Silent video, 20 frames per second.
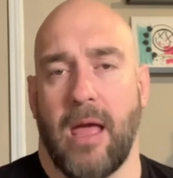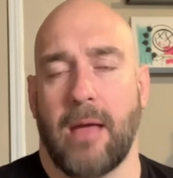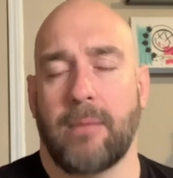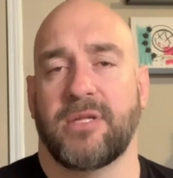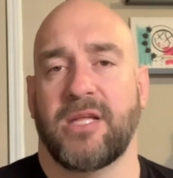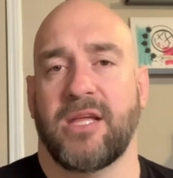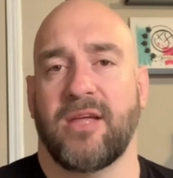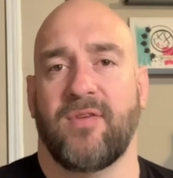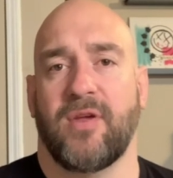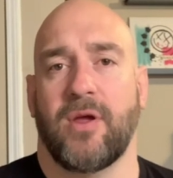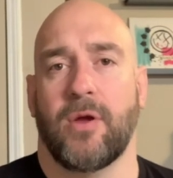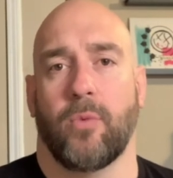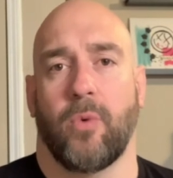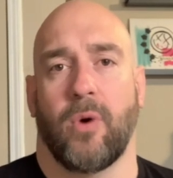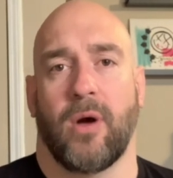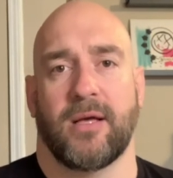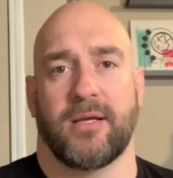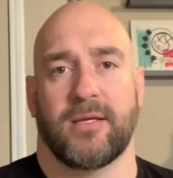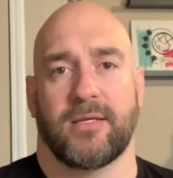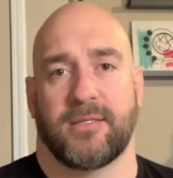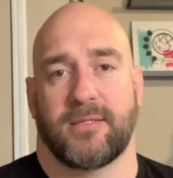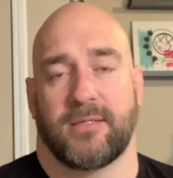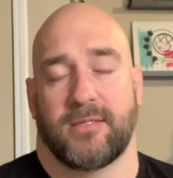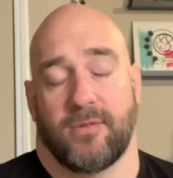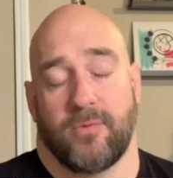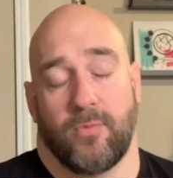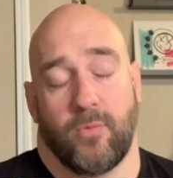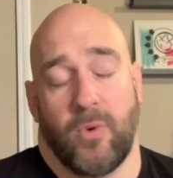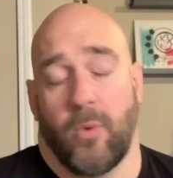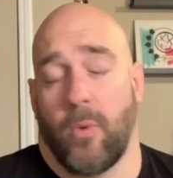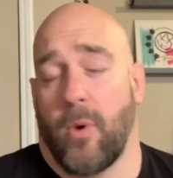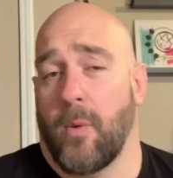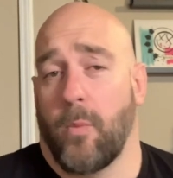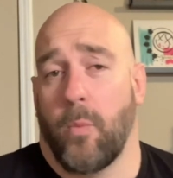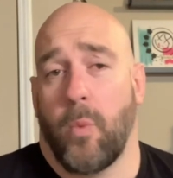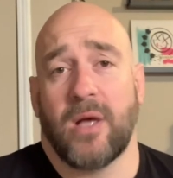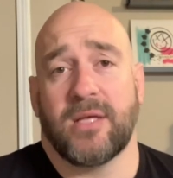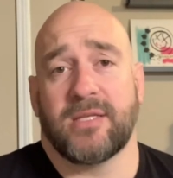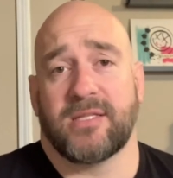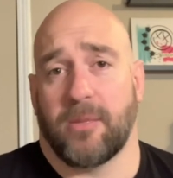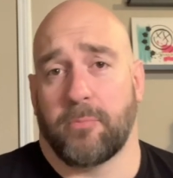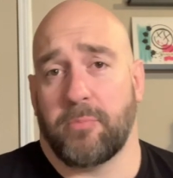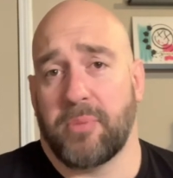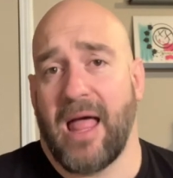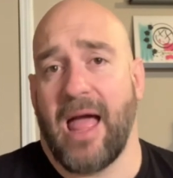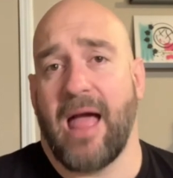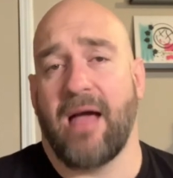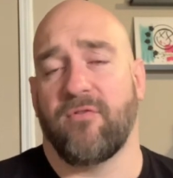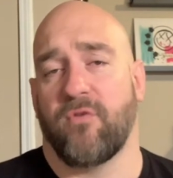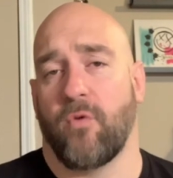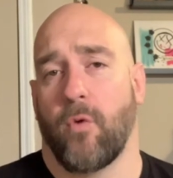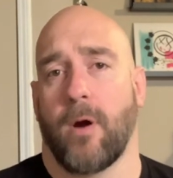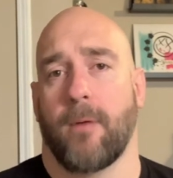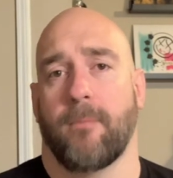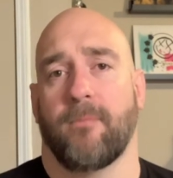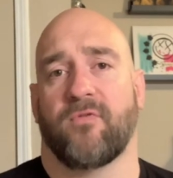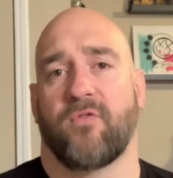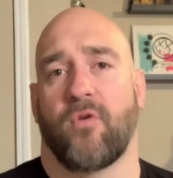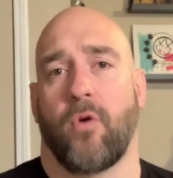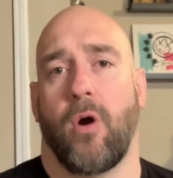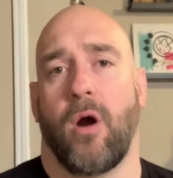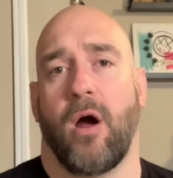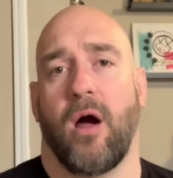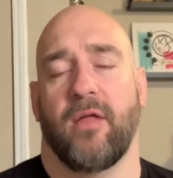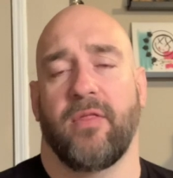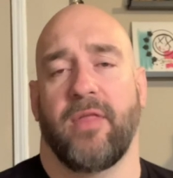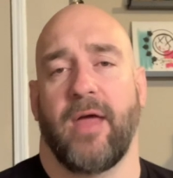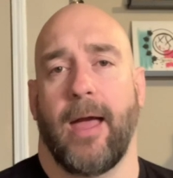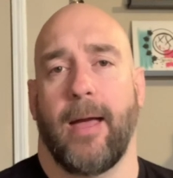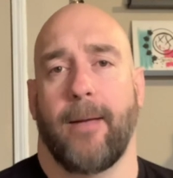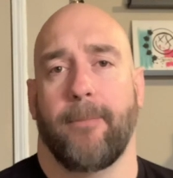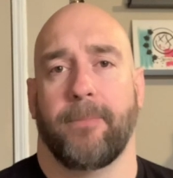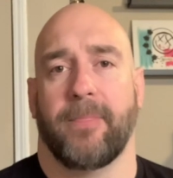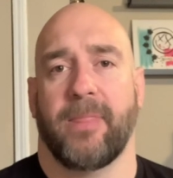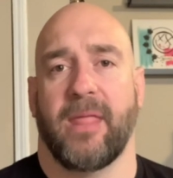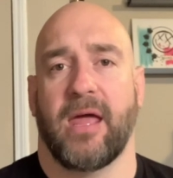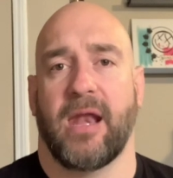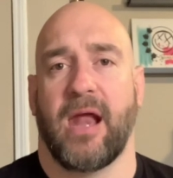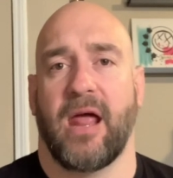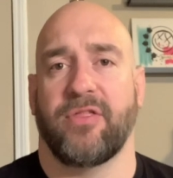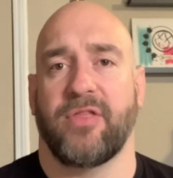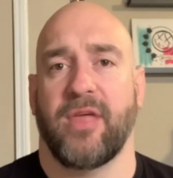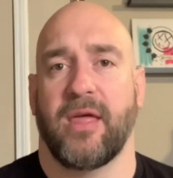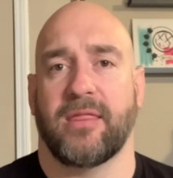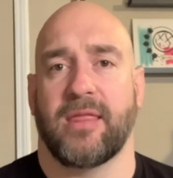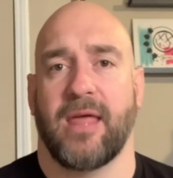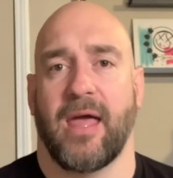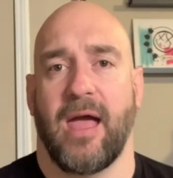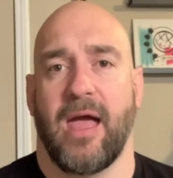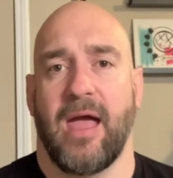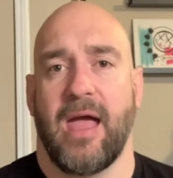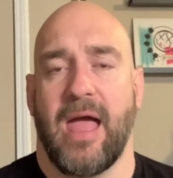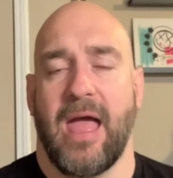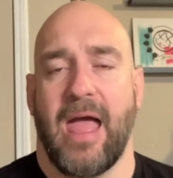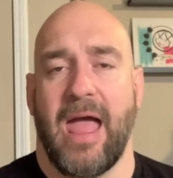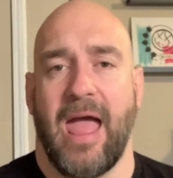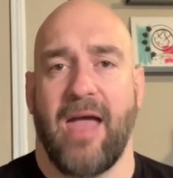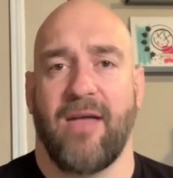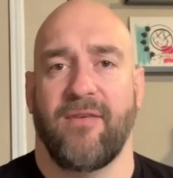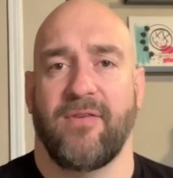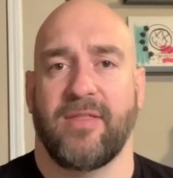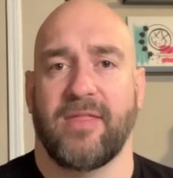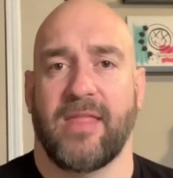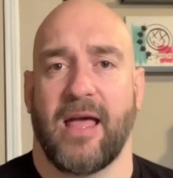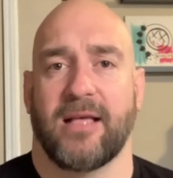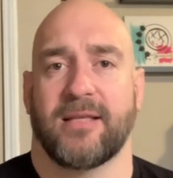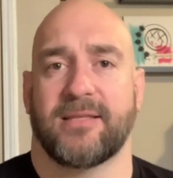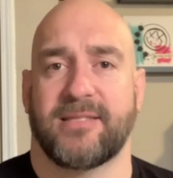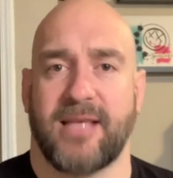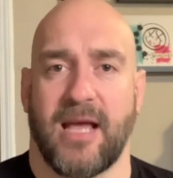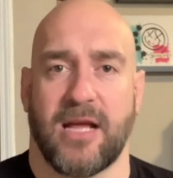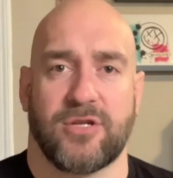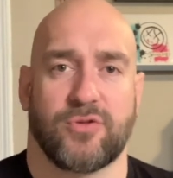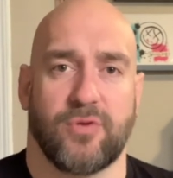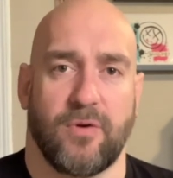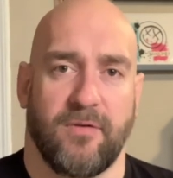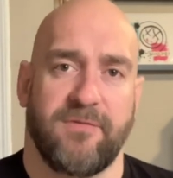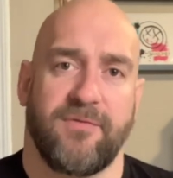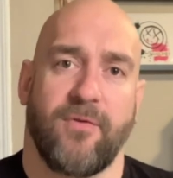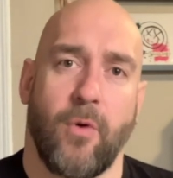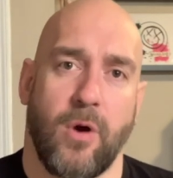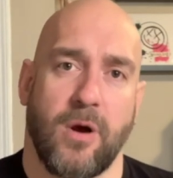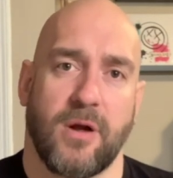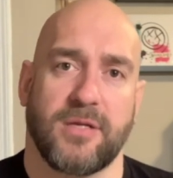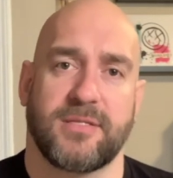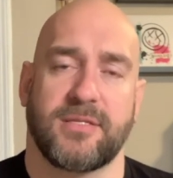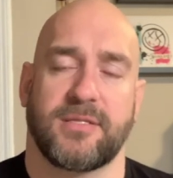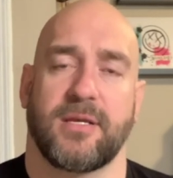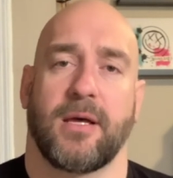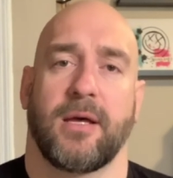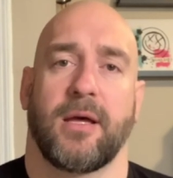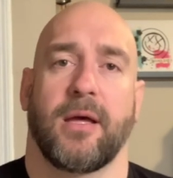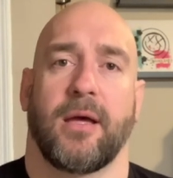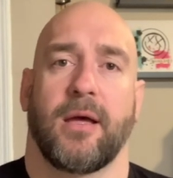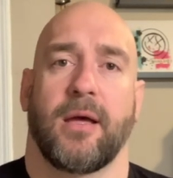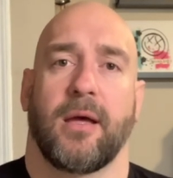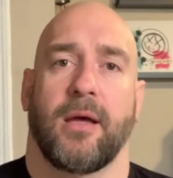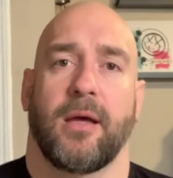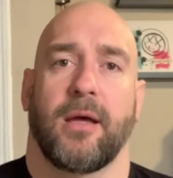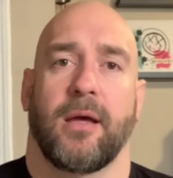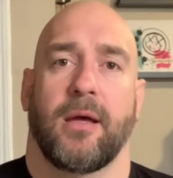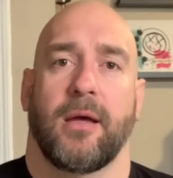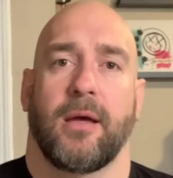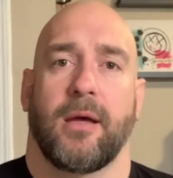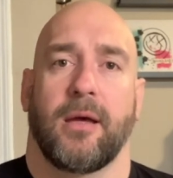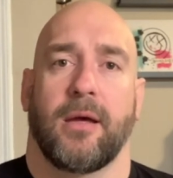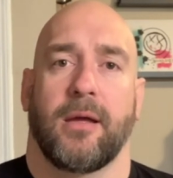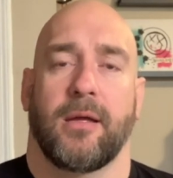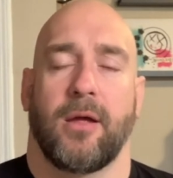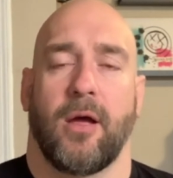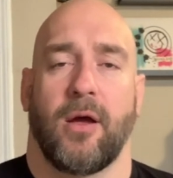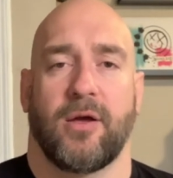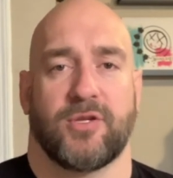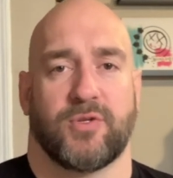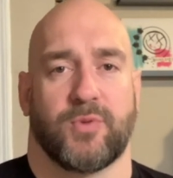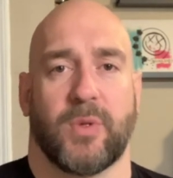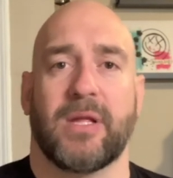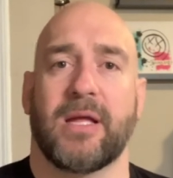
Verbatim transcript: mtv was well, was the platform for all that and i think that having that central force you know, has